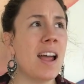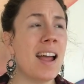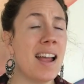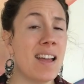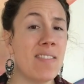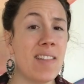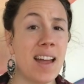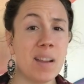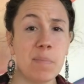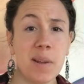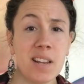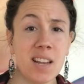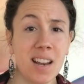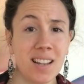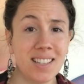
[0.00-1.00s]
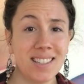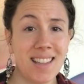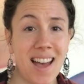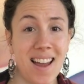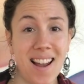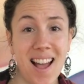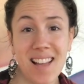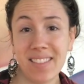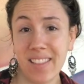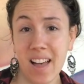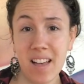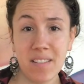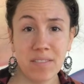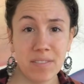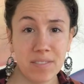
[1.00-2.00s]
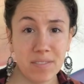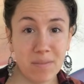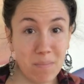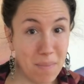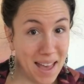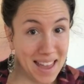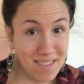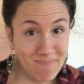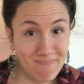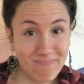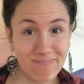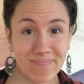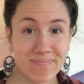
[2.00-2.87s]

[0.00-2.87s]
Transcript: And that opinion is that I love men.